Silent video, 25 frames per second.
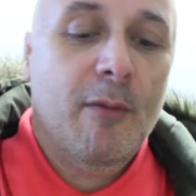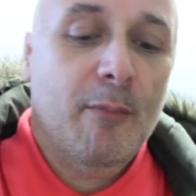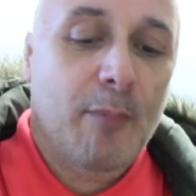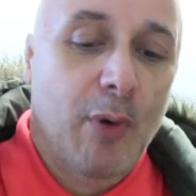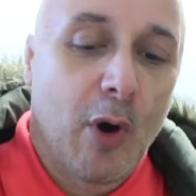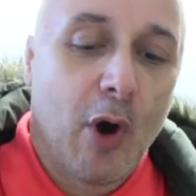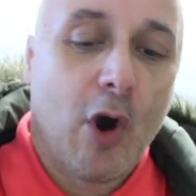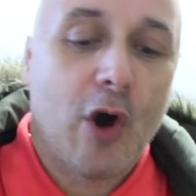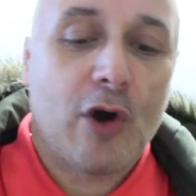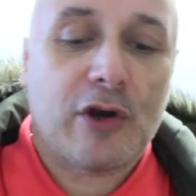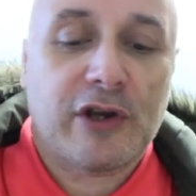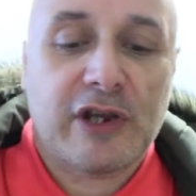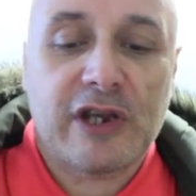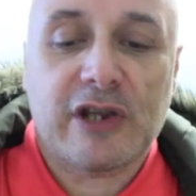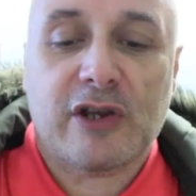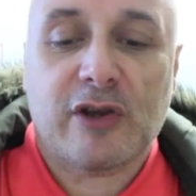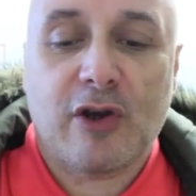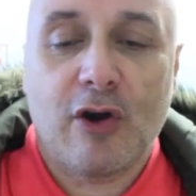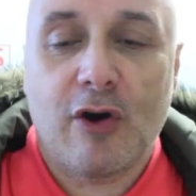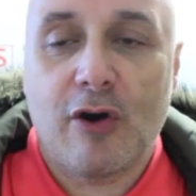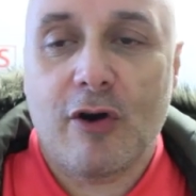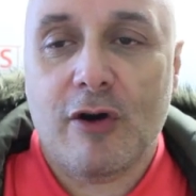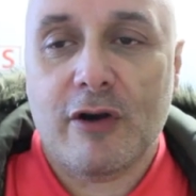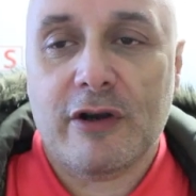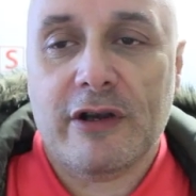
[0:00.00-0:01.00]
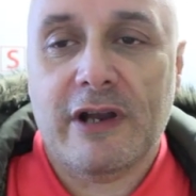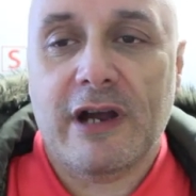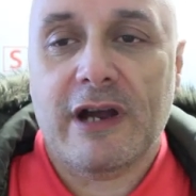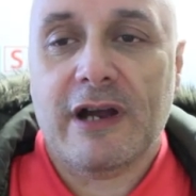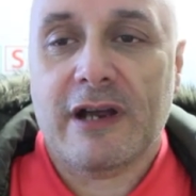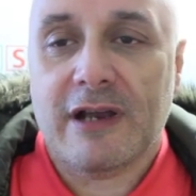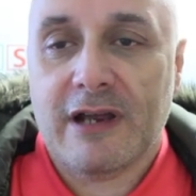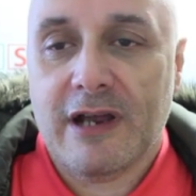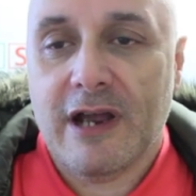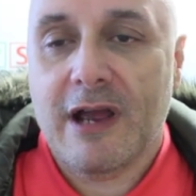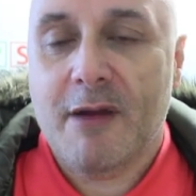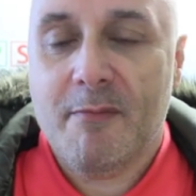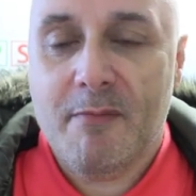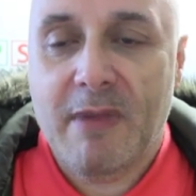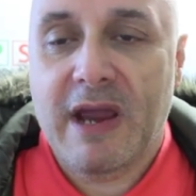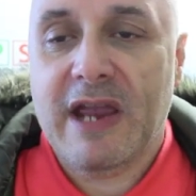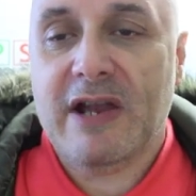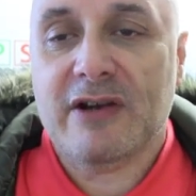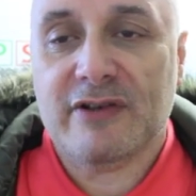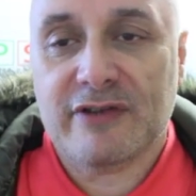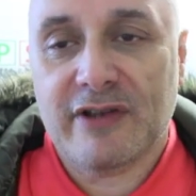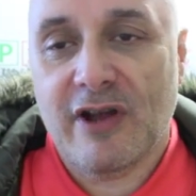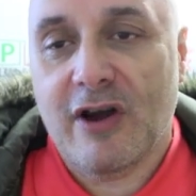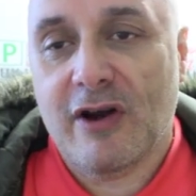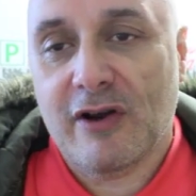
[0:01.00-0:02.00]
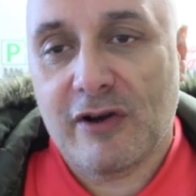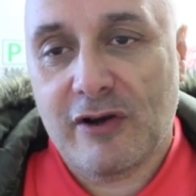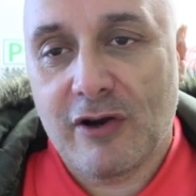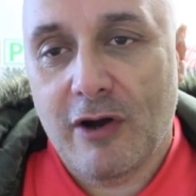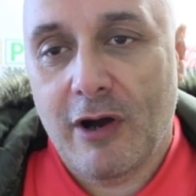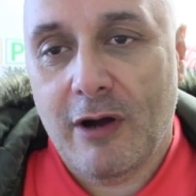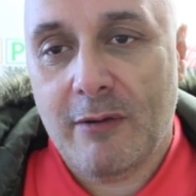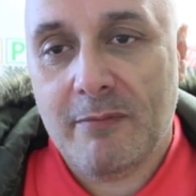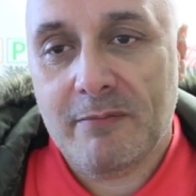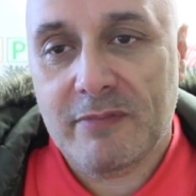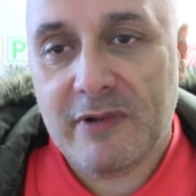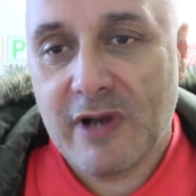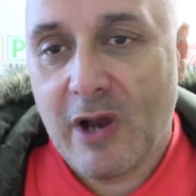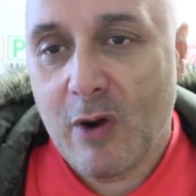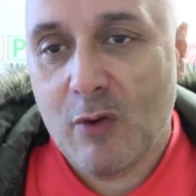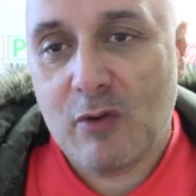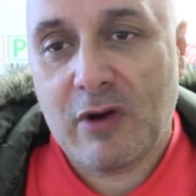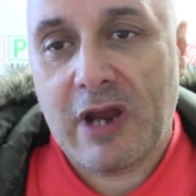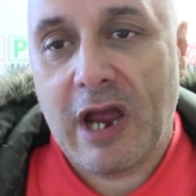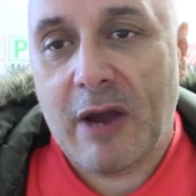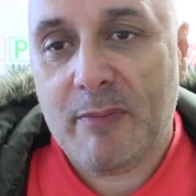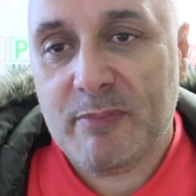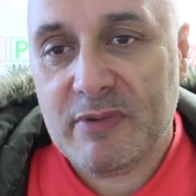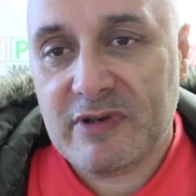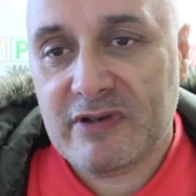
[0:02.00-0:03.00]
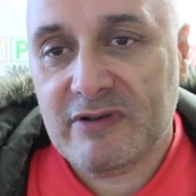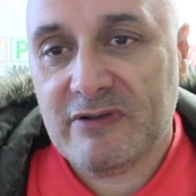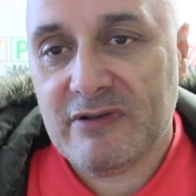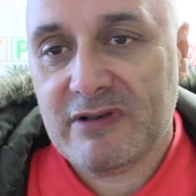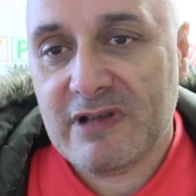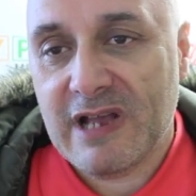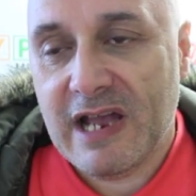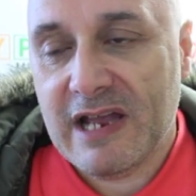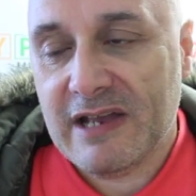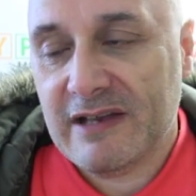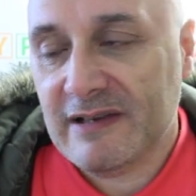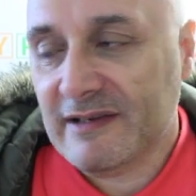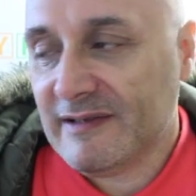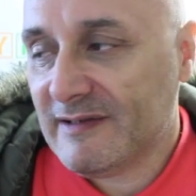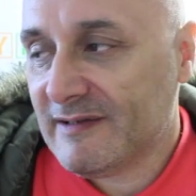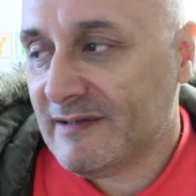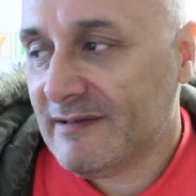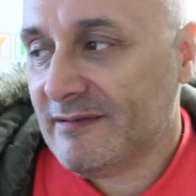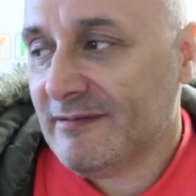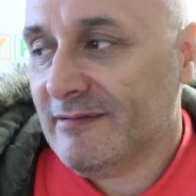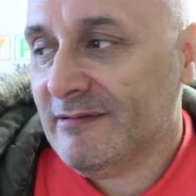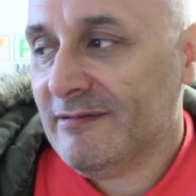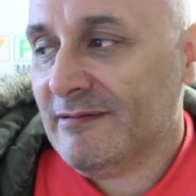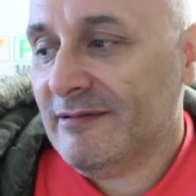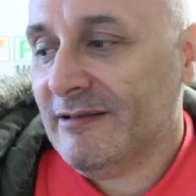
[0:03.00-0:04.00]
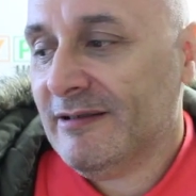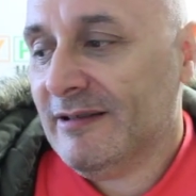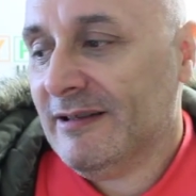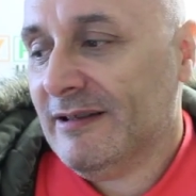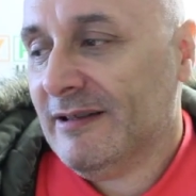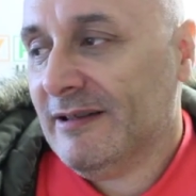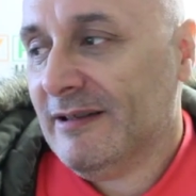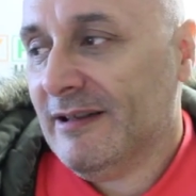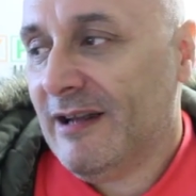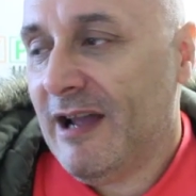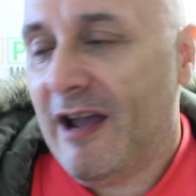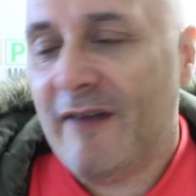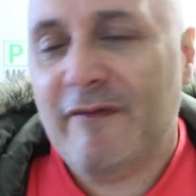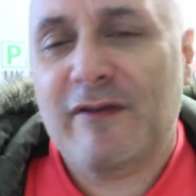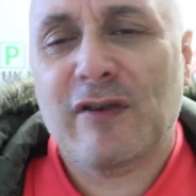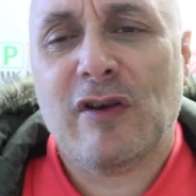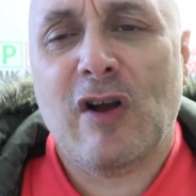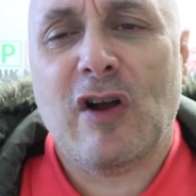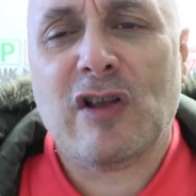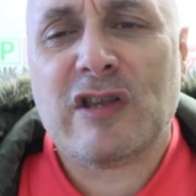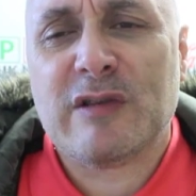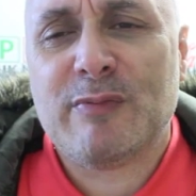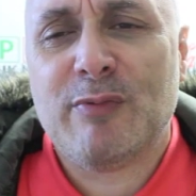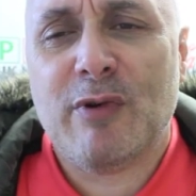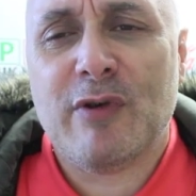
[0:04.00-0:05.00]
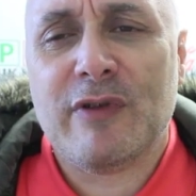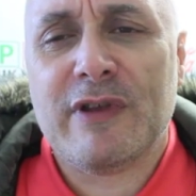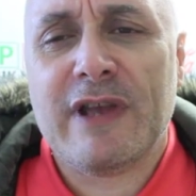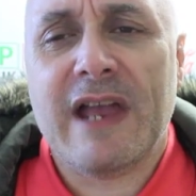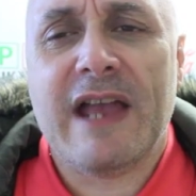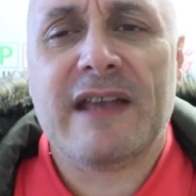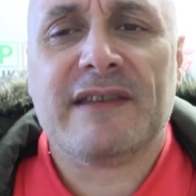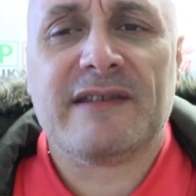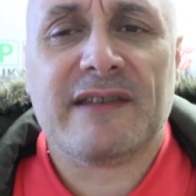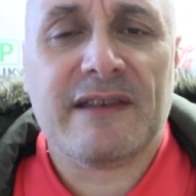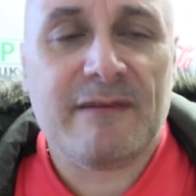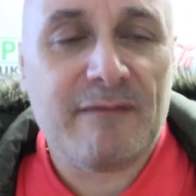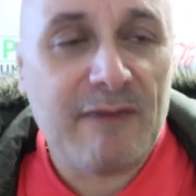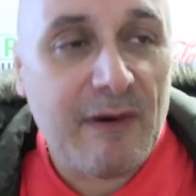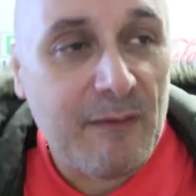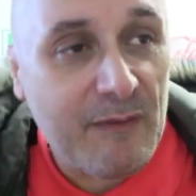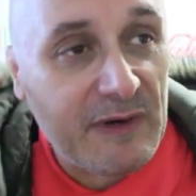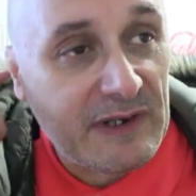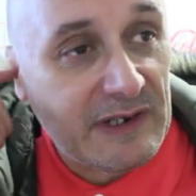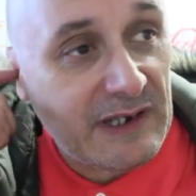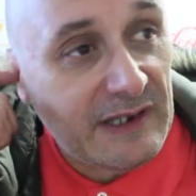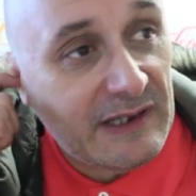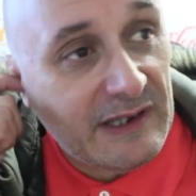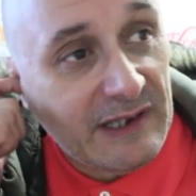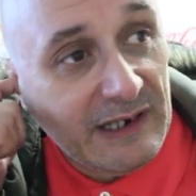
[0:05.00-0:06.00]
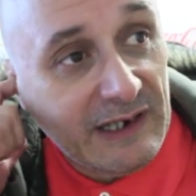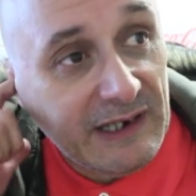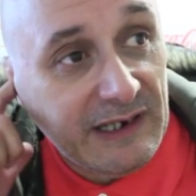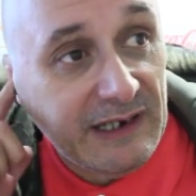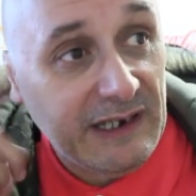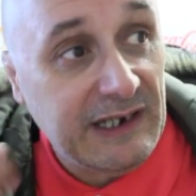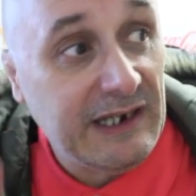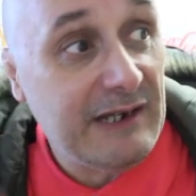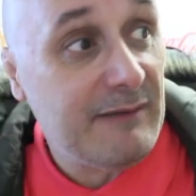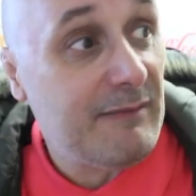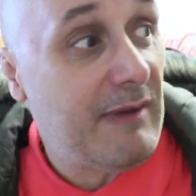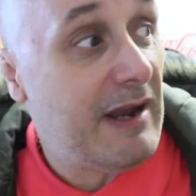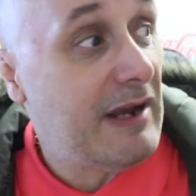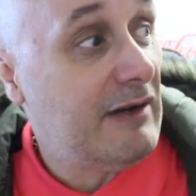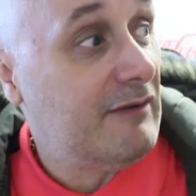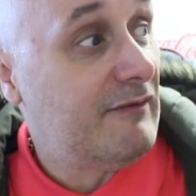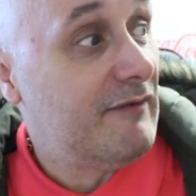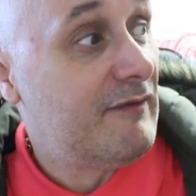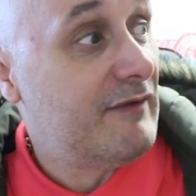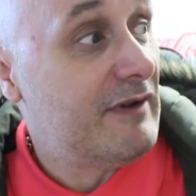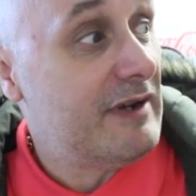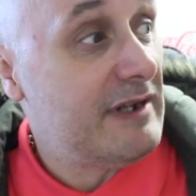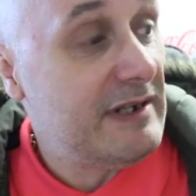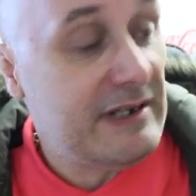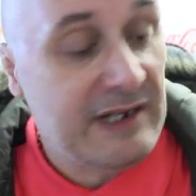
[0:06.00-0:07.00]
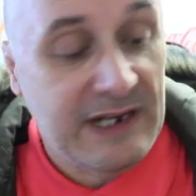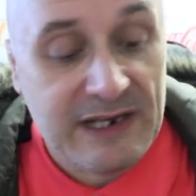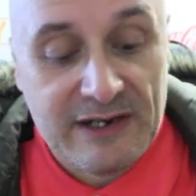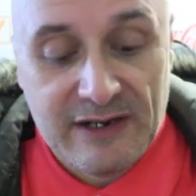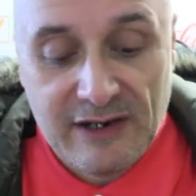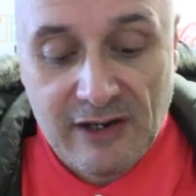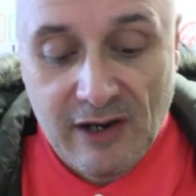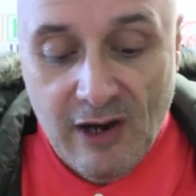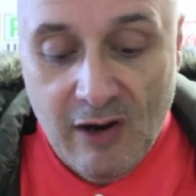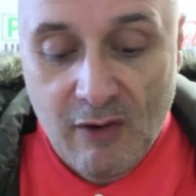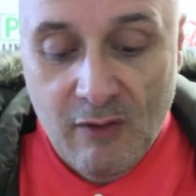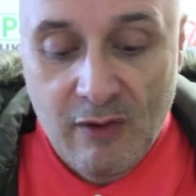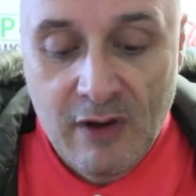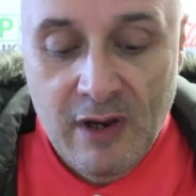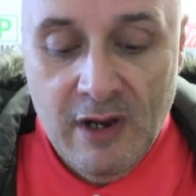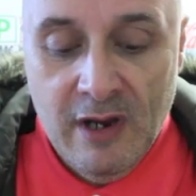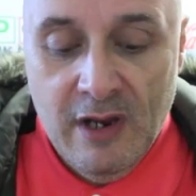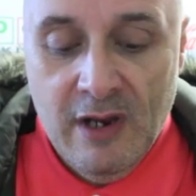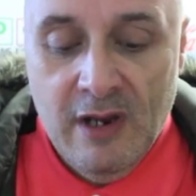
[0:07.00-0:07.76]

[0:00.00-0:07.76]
PorkyCorner at mail.com, no capital letters. I forgot to put the S in when we did the email three year ago.